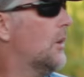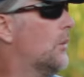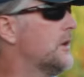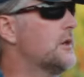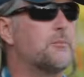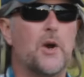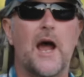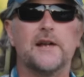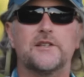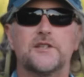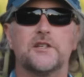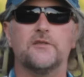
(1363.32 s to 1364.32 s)
When you're
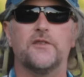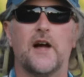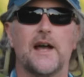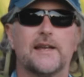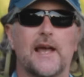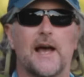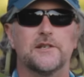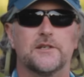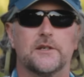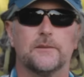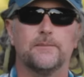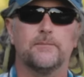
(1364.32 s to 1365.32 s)
practicing fly
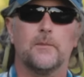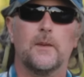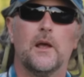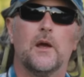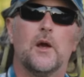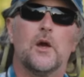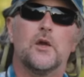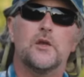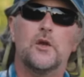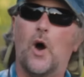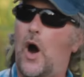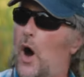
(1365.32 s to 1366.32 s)
casting,
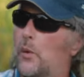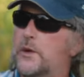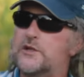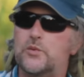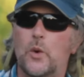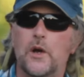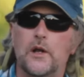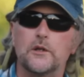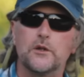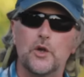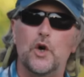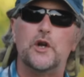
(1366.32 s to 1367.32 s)
you always wanna
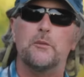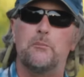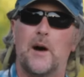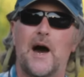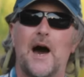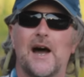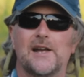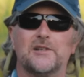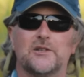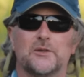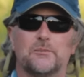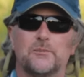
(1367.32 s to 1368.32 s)
look
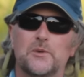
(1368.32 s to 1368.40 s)
behind you.